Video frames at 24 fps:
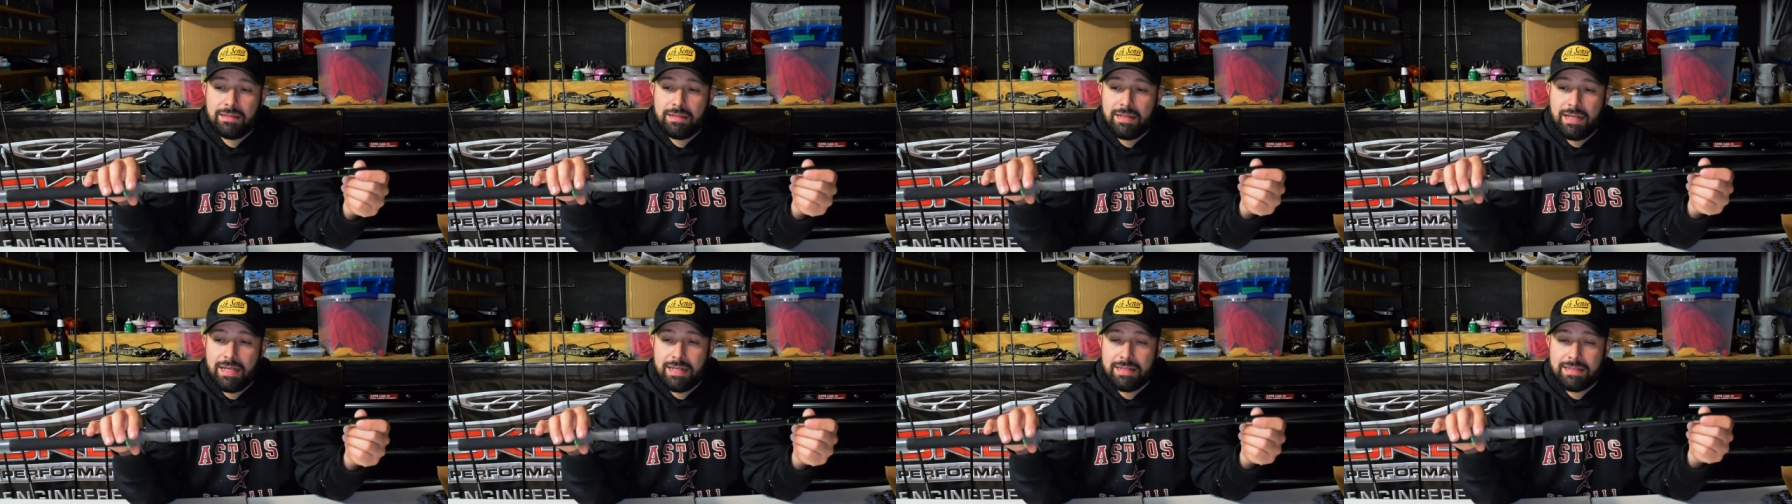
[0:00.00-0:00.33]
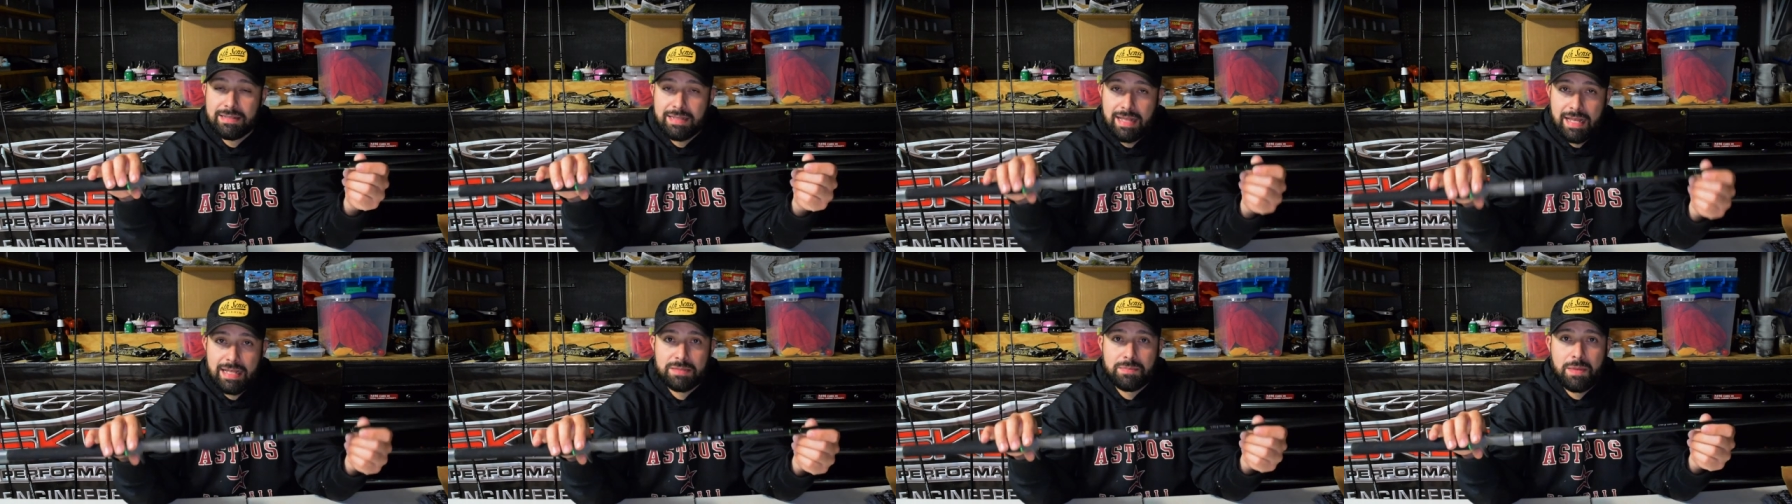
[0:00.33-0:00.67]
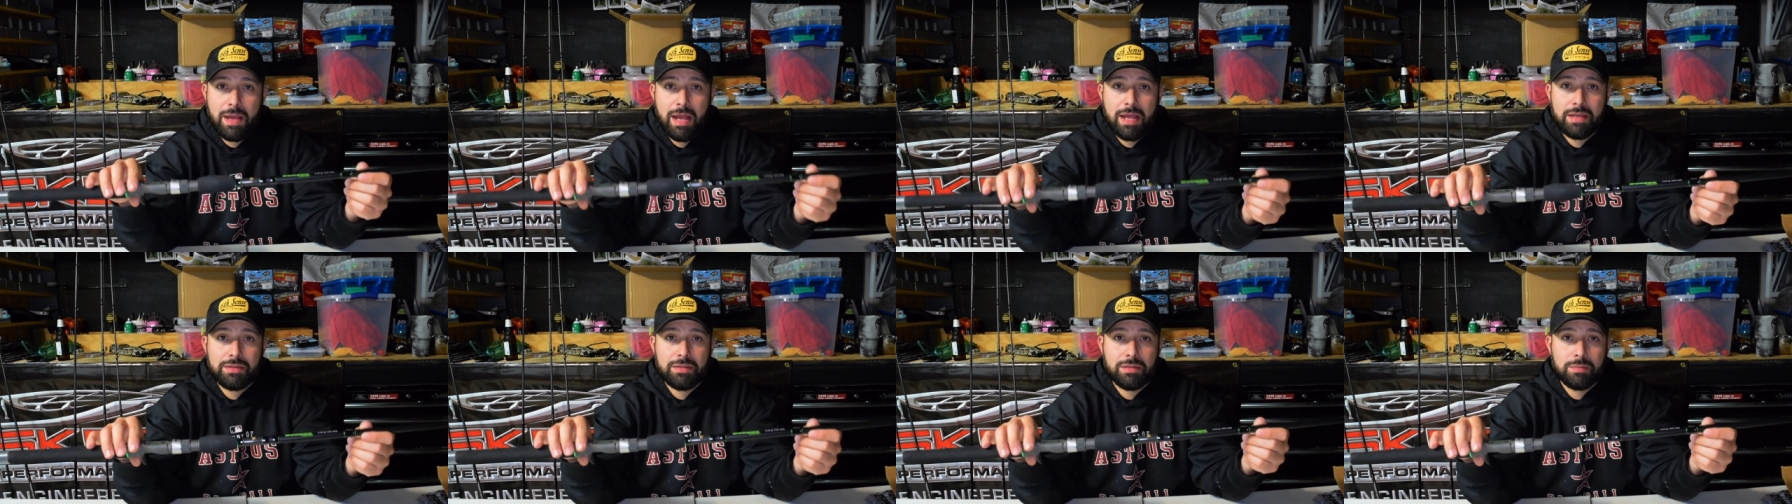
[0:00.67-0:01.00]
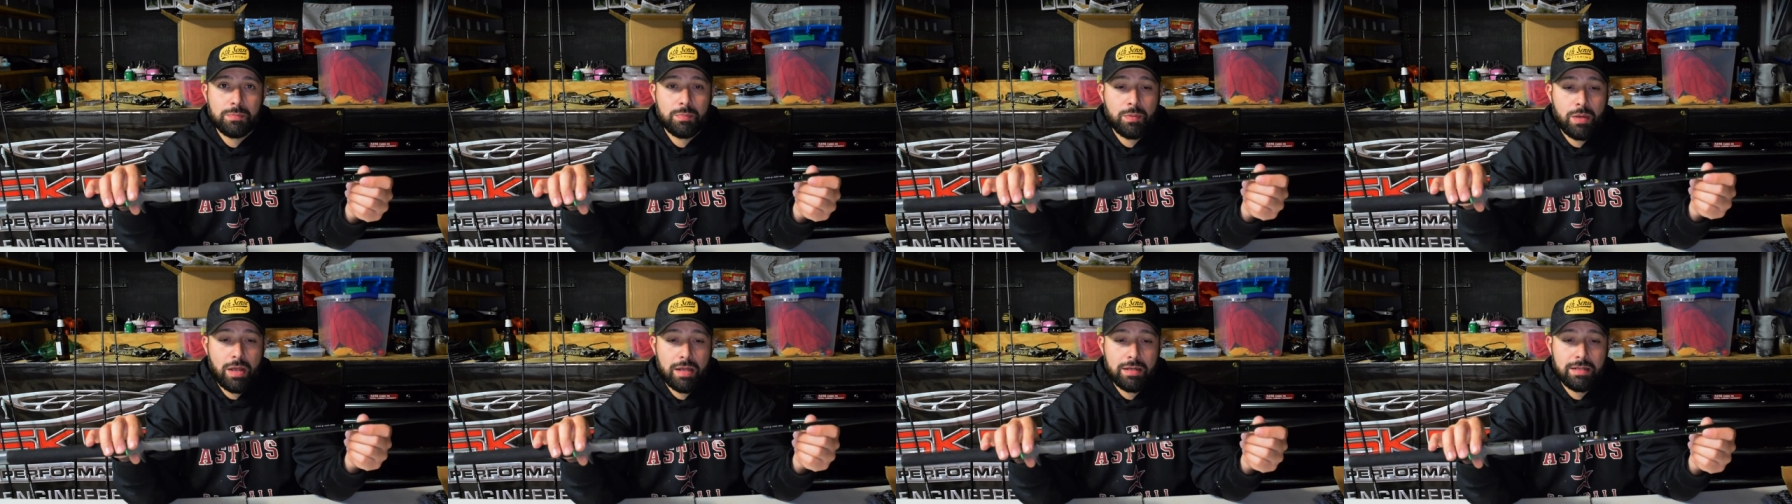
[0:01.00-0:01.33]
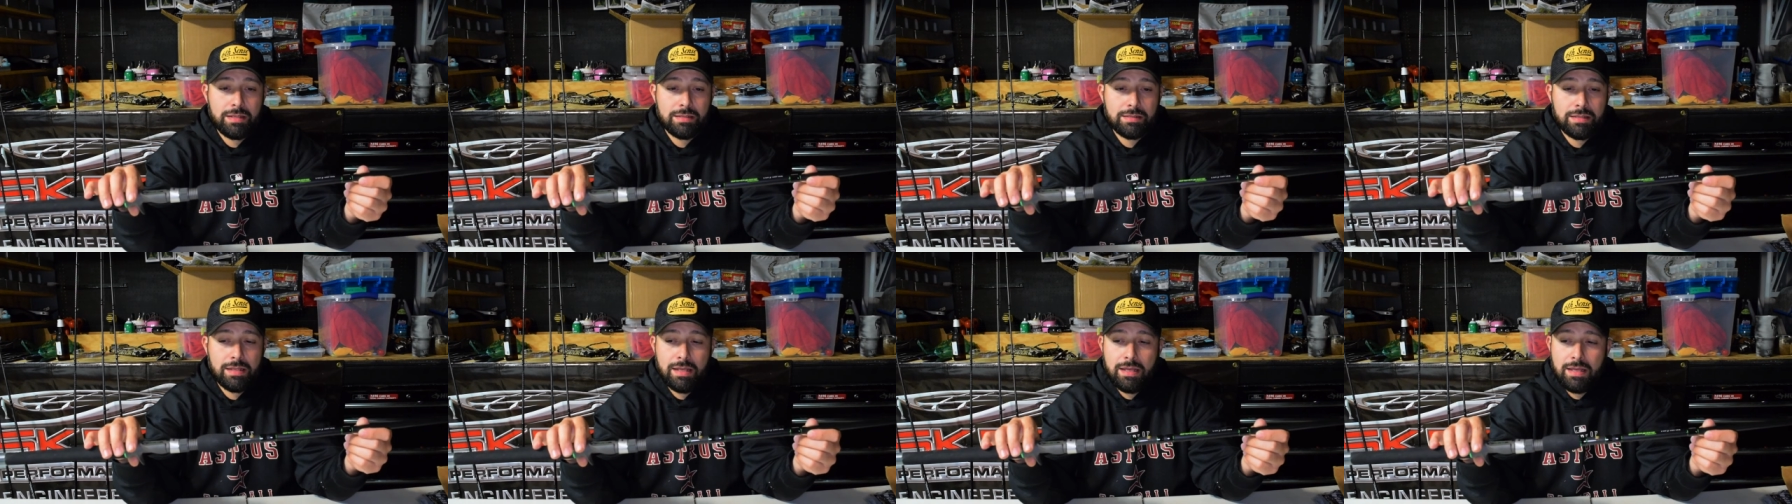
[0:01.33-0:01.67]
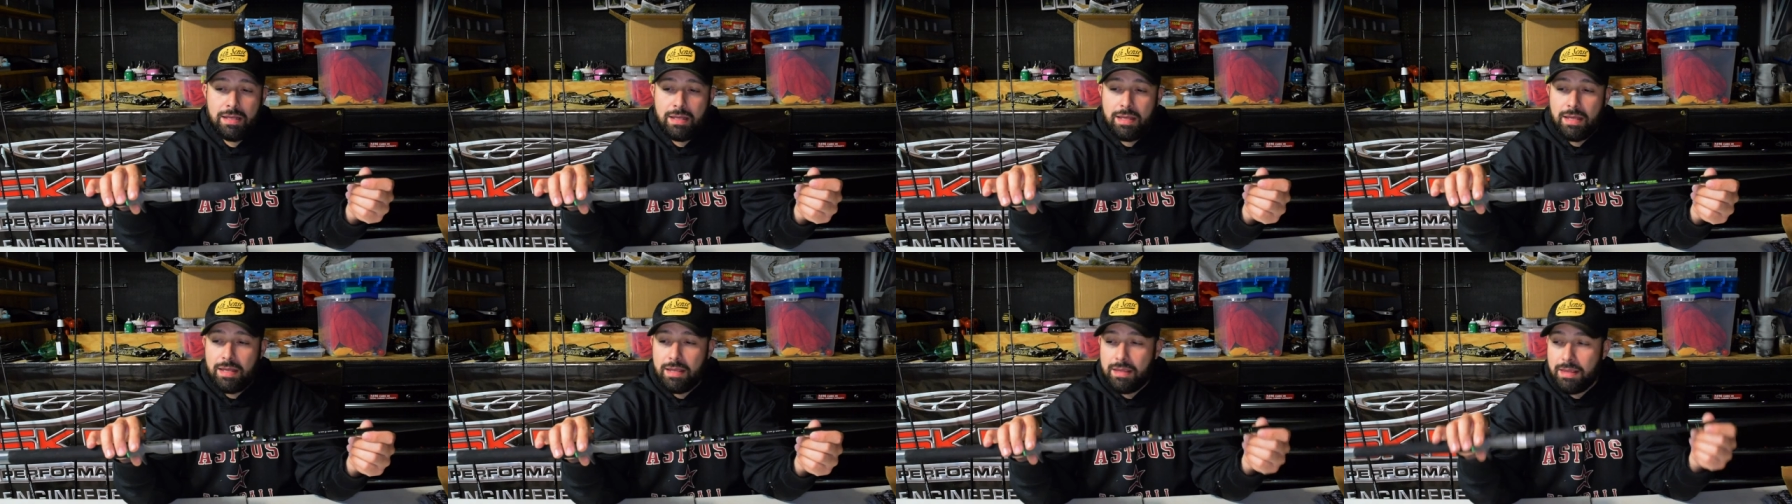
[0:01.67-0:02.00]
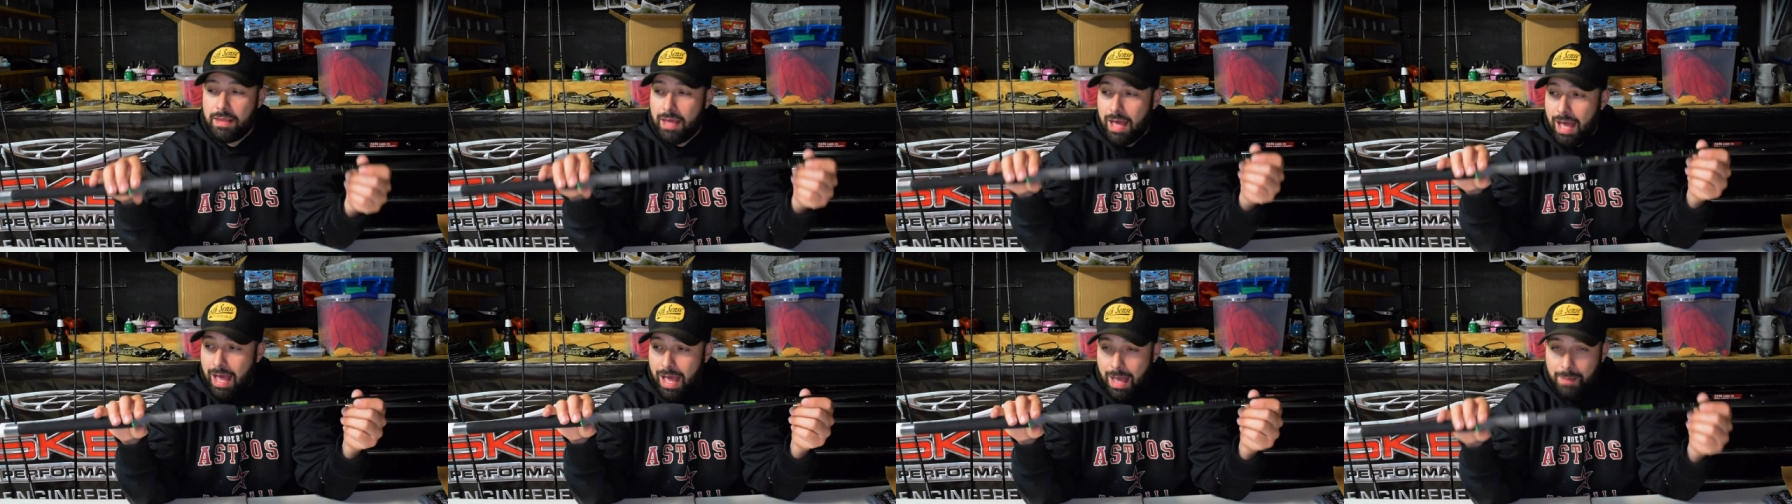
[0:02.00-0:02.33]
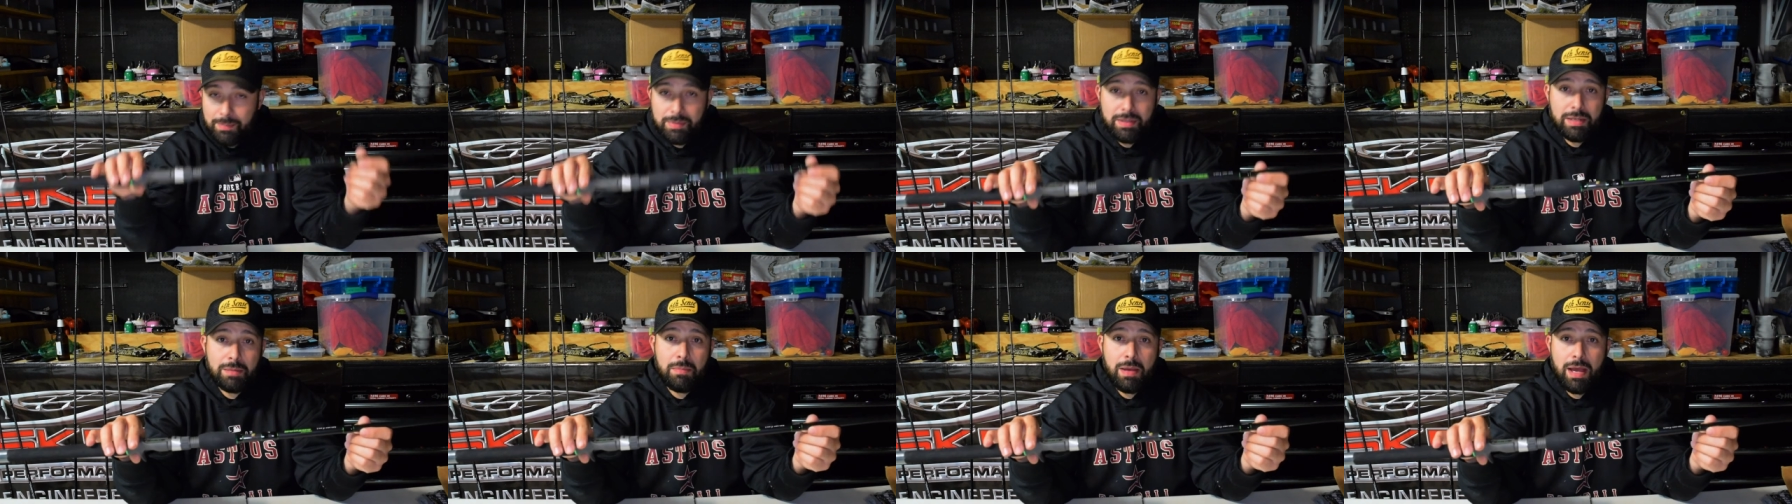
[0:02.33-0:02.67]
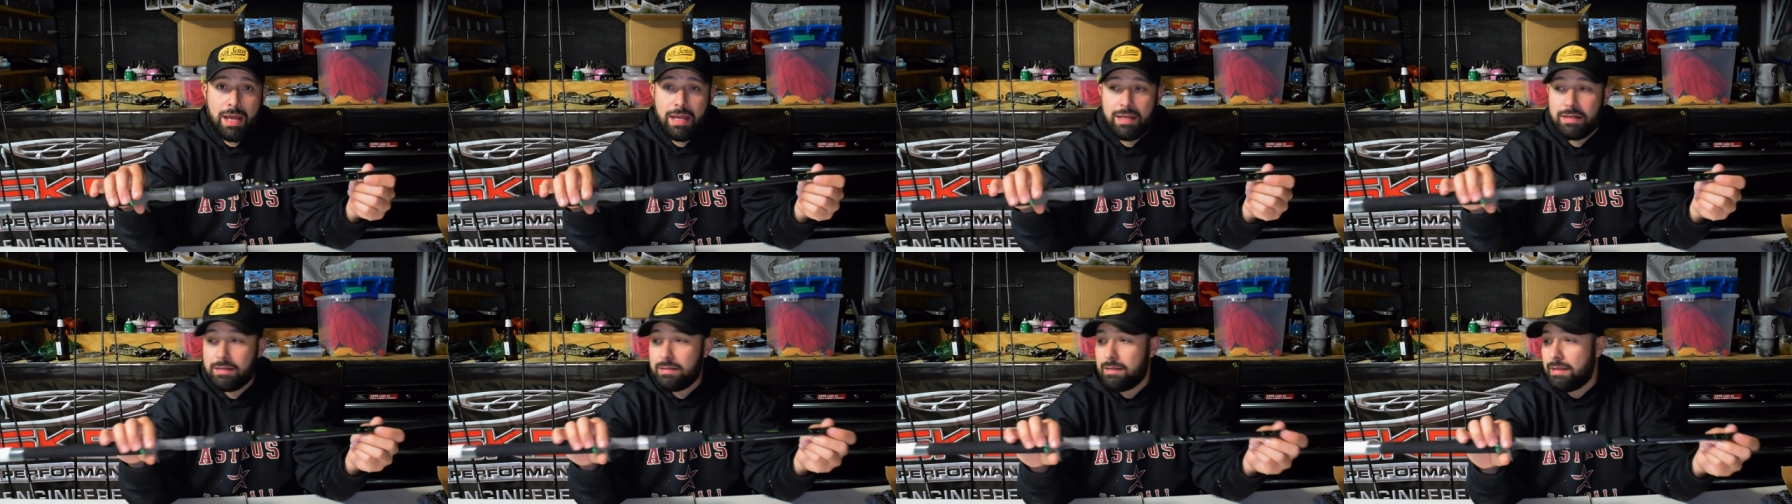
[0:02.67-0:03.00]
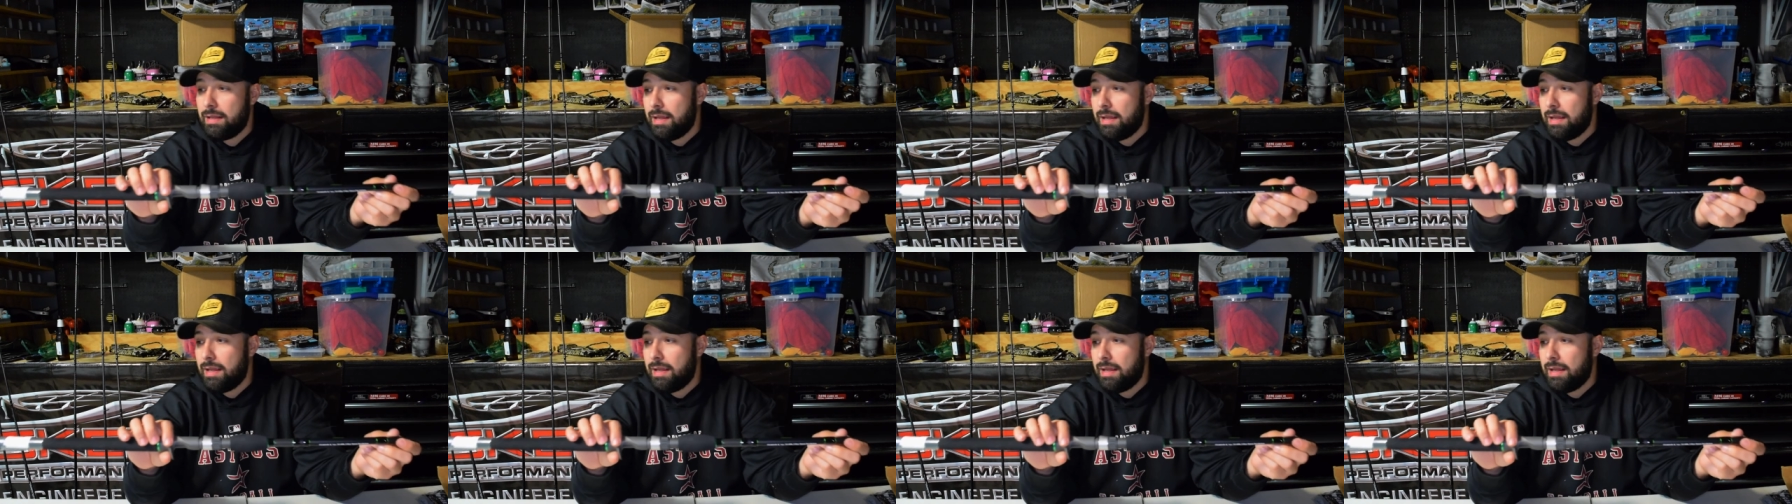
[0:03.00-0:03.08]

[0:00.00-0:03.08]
and stands behind their product, I'm gonna buy it.